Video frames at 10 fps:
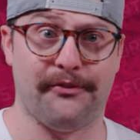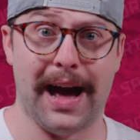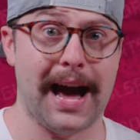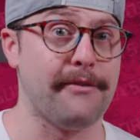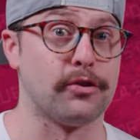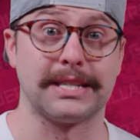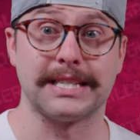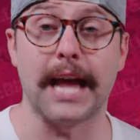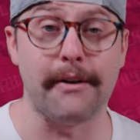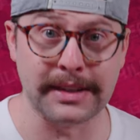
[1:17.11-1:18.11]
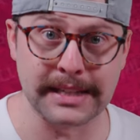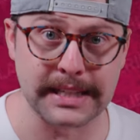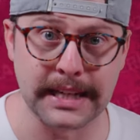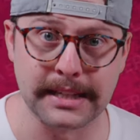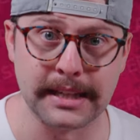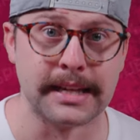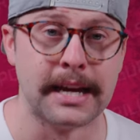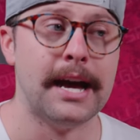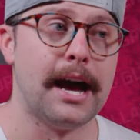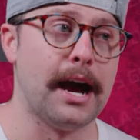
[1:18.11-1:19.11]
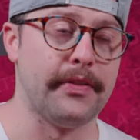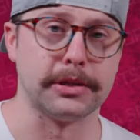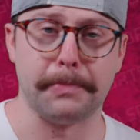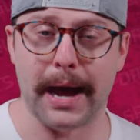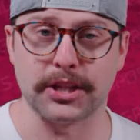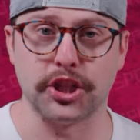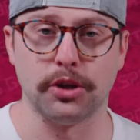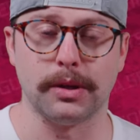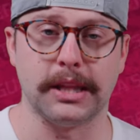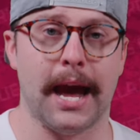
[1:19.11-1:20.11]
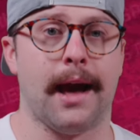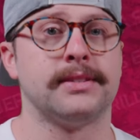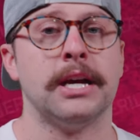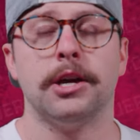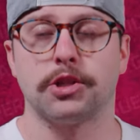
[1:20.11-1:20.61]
five or seven seasons this past year with the Avs,